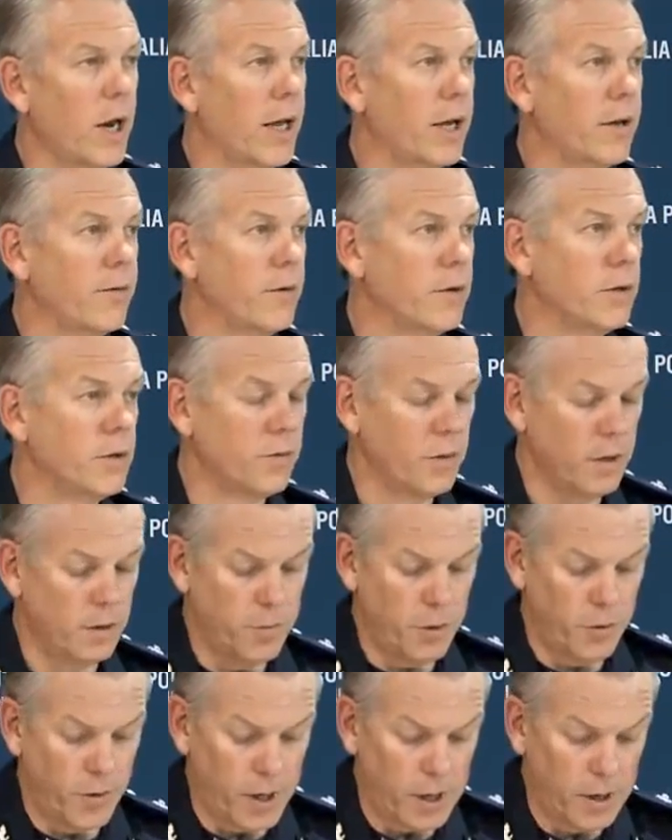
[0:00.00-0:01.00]
Langford
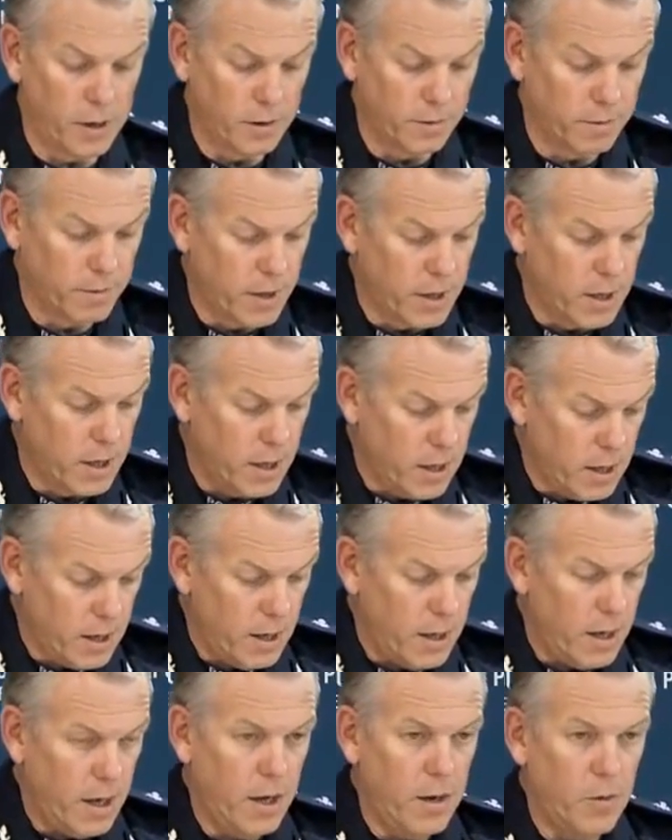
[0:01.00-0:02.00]
Street, Pooraka.
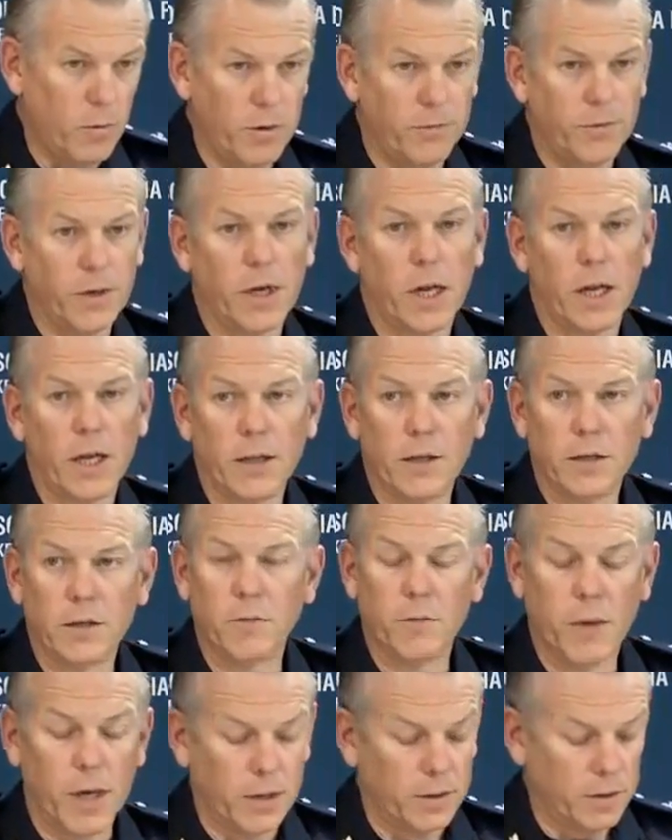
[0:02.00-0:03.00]
We've declared this
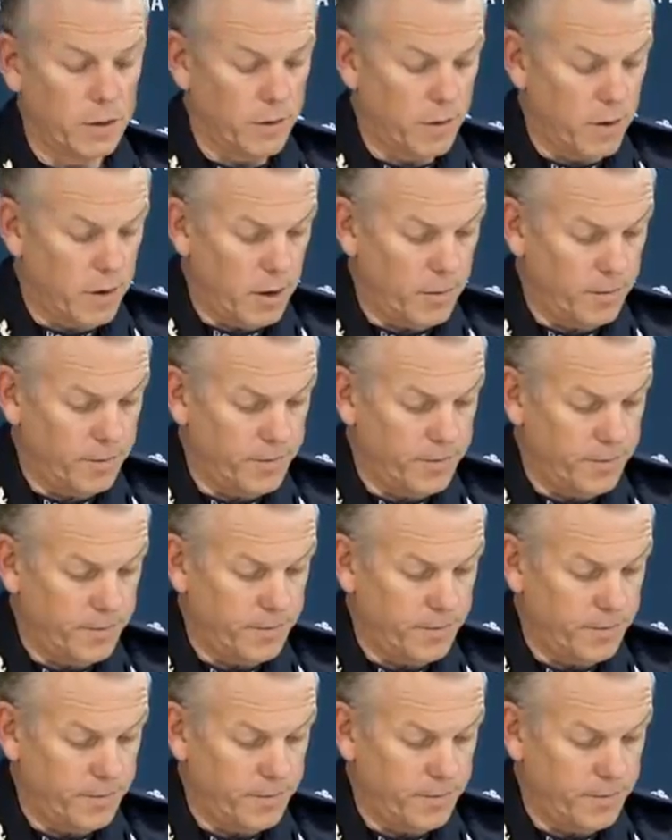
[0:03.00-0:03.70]
a major crime.